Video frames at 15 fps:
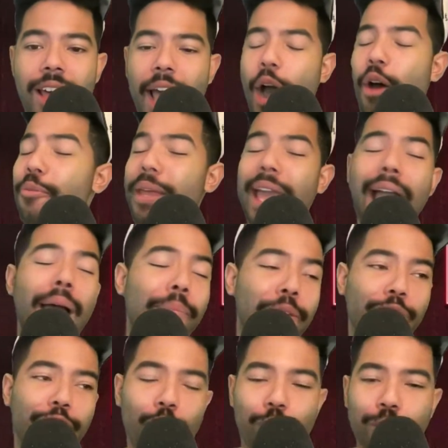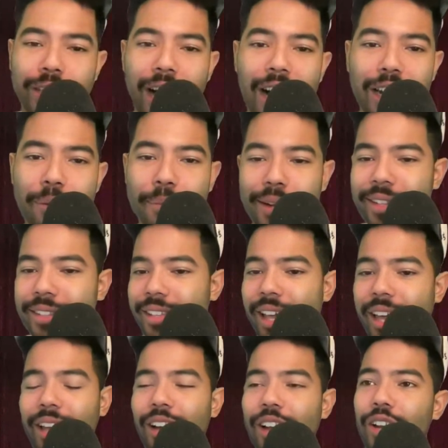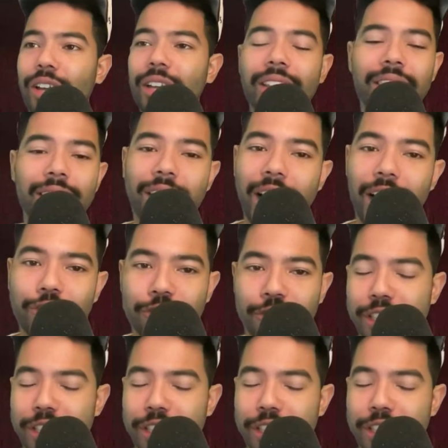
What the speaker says: I would be happy for Ohtani, but it's like, look at the Dodgers.